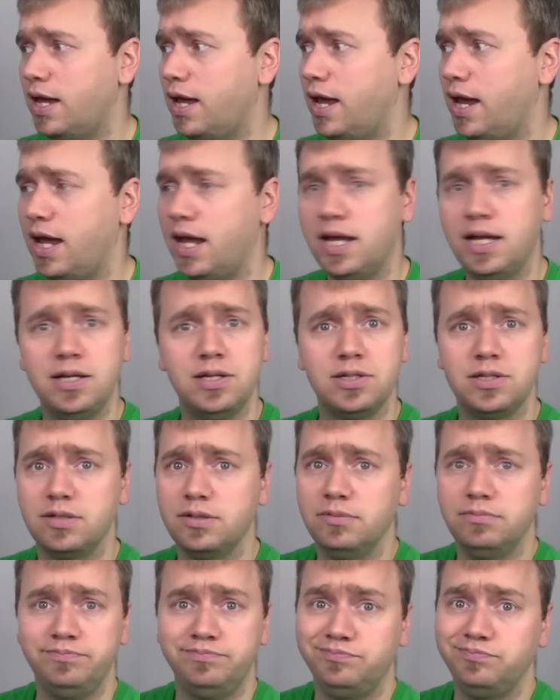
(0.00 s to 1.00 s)
and
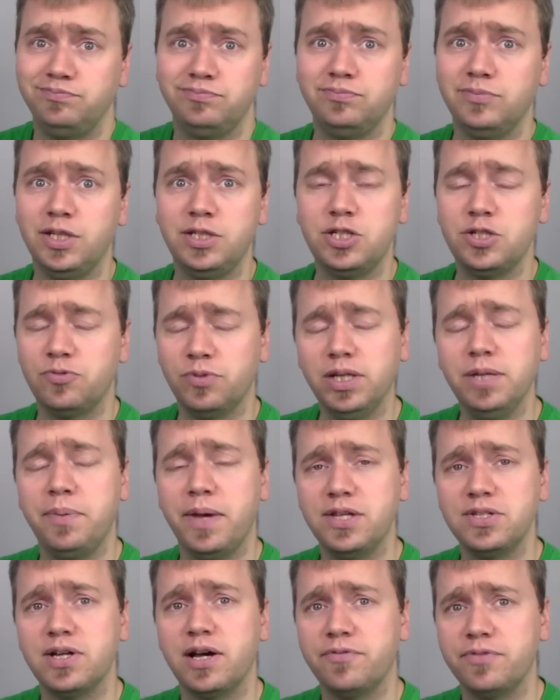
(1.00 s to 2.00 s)
it just really
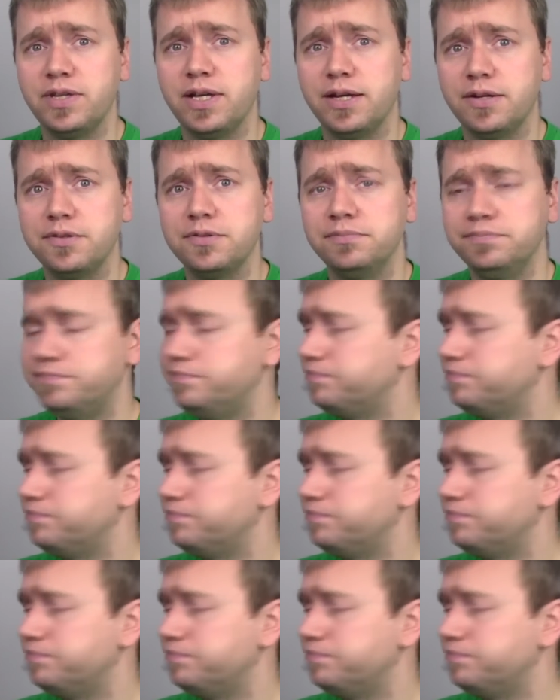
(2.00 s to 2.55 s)
pays off in the end.